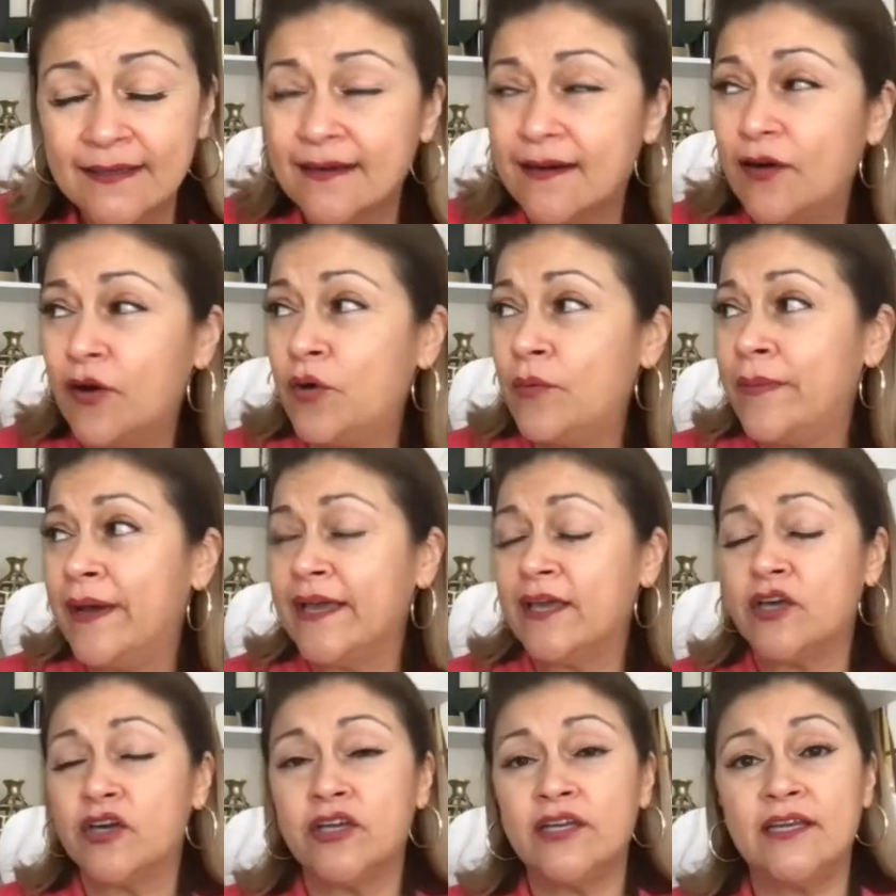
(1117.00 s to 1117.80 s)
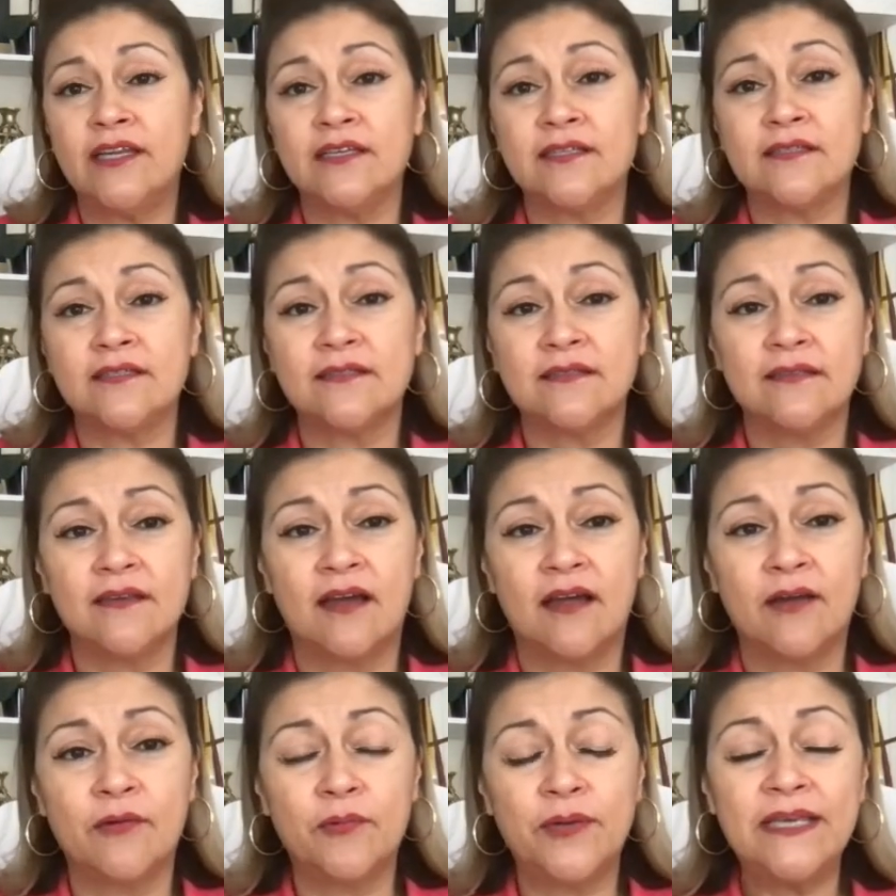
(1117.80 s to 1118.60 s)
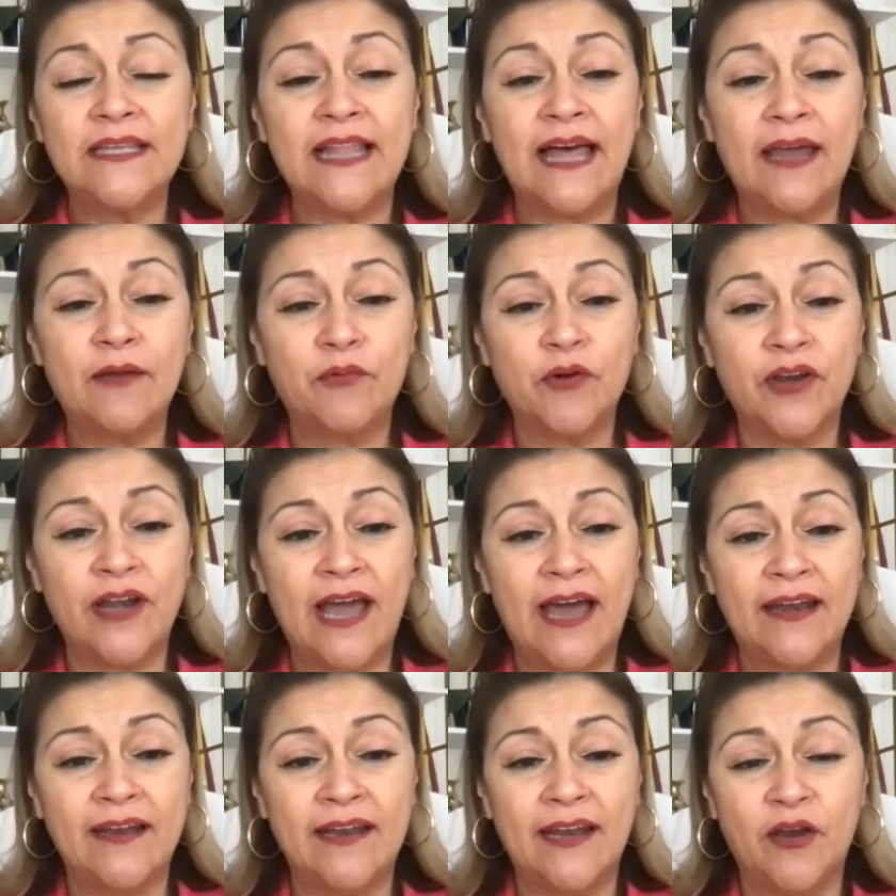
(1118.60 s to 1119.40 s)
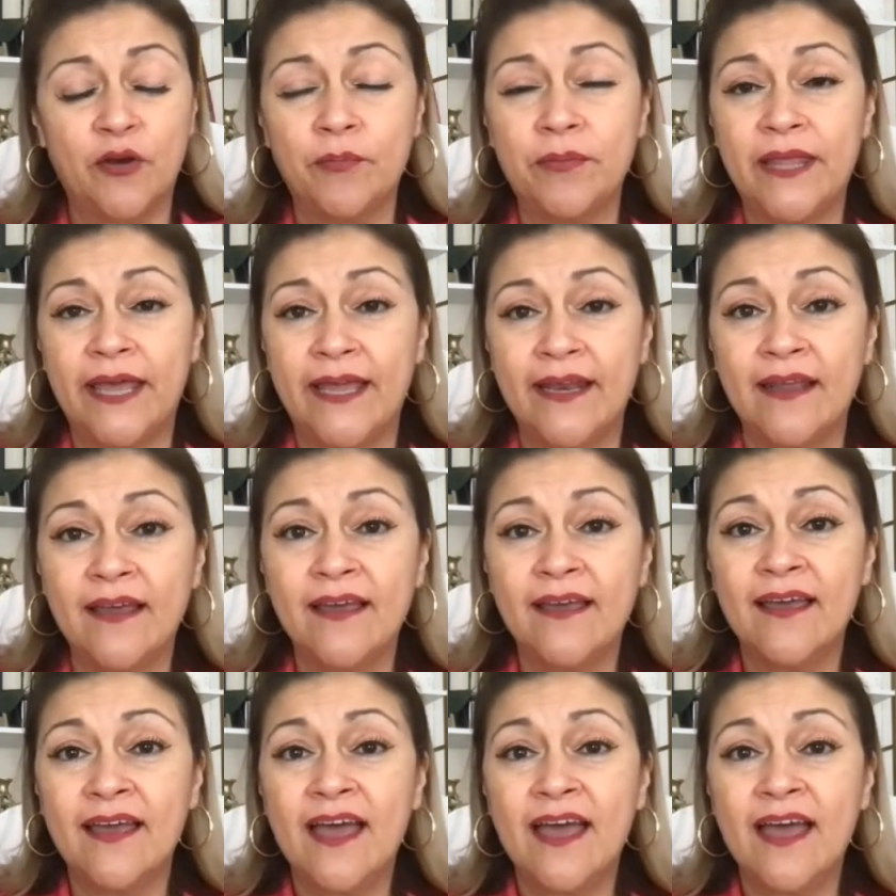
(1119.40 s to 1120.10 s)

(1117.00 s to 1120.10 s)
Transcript: Oh my goodness. Aren't we glad we're not an airplane?